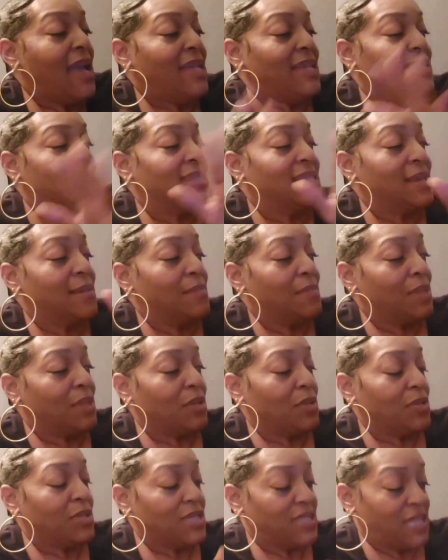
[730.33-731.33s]
a
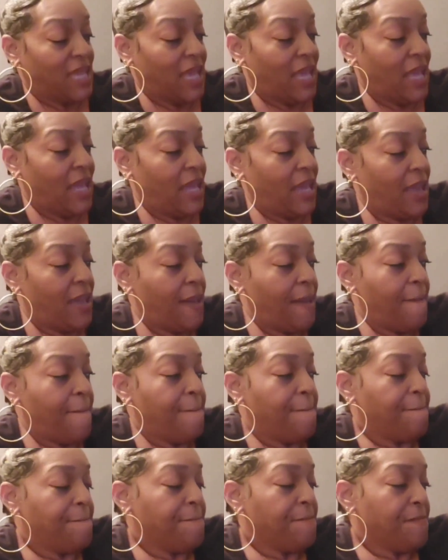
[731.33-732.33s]
similar set,
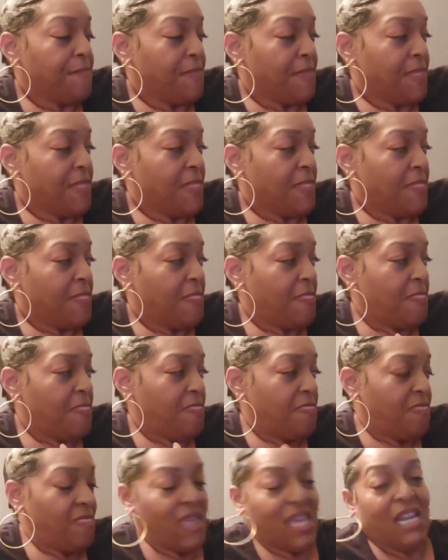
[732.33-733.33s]

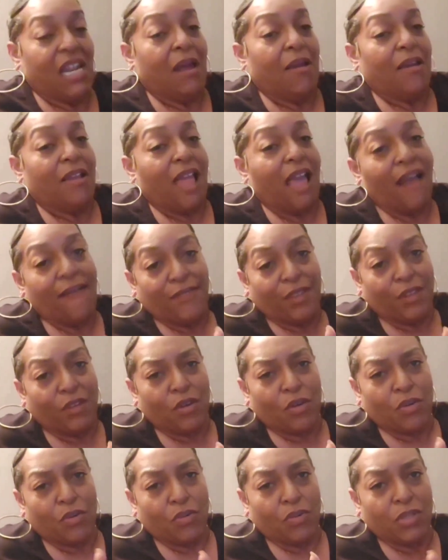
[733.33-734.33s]
and I have to
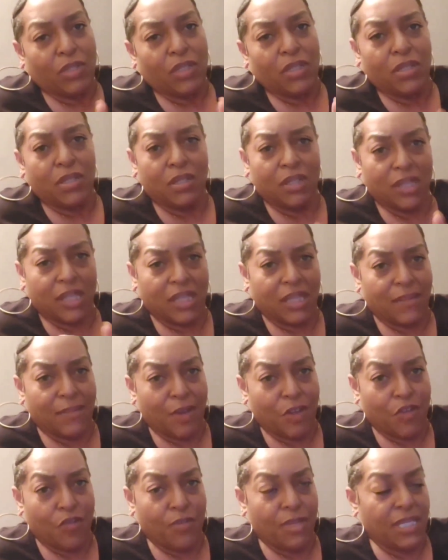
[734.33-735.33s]
go and look at the
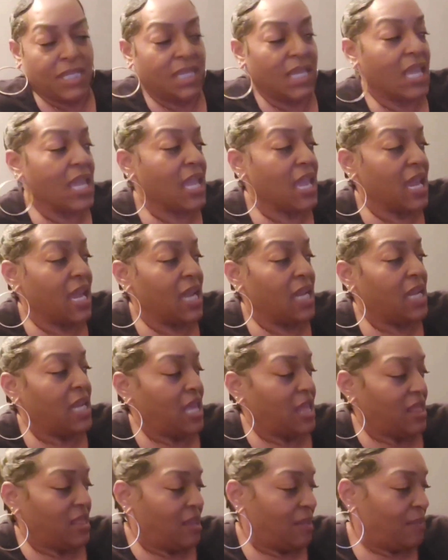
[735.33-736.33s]
measurements again
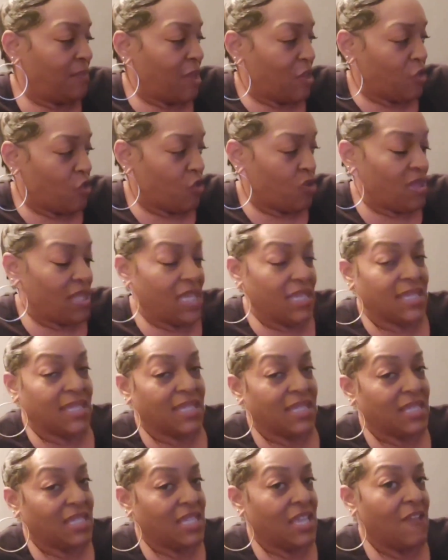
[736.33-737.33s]
and then measure this
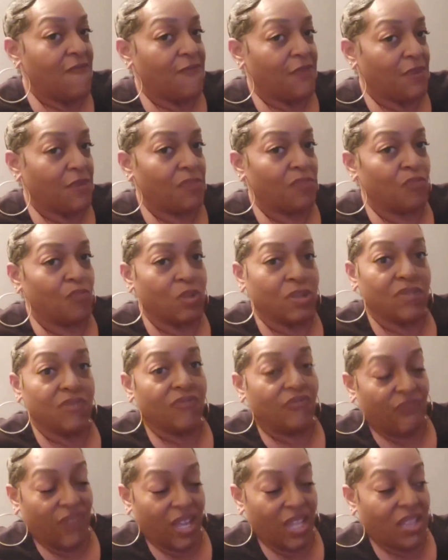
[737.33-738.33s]
to see if it would
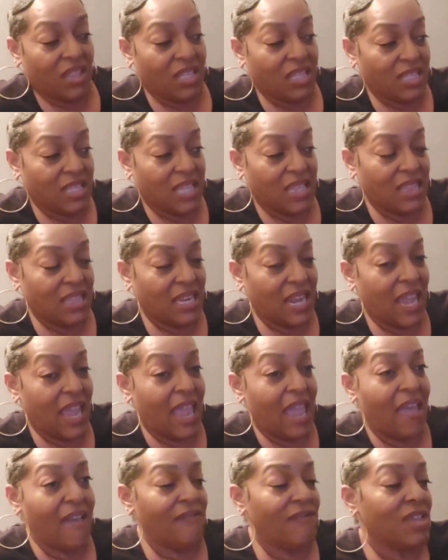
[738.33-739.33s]
fit the set that I
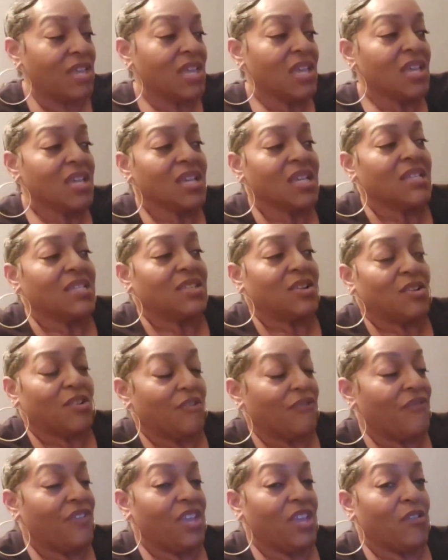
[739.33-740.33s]
have, because their
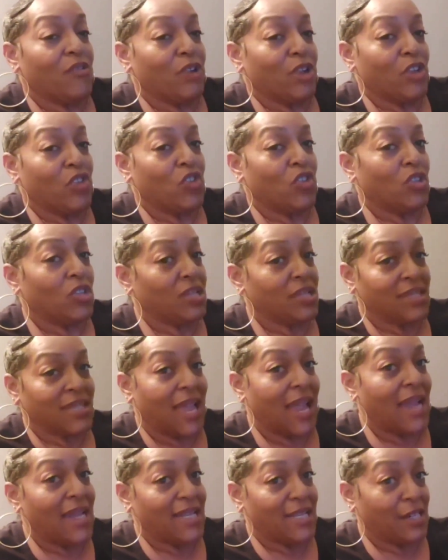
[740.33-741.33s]
configuration looks
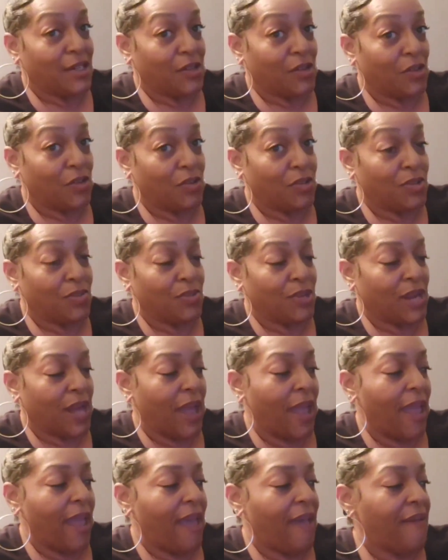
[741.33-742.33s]
identical to what
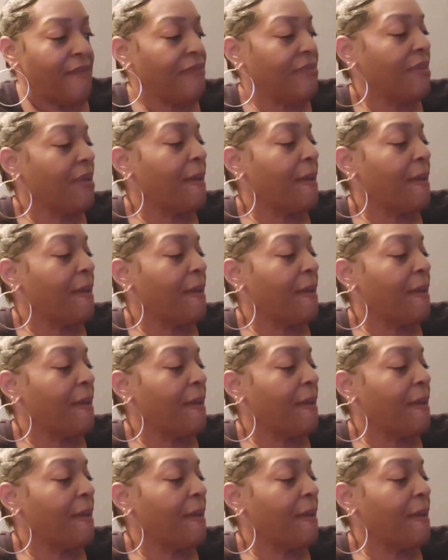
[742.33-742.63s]
I have.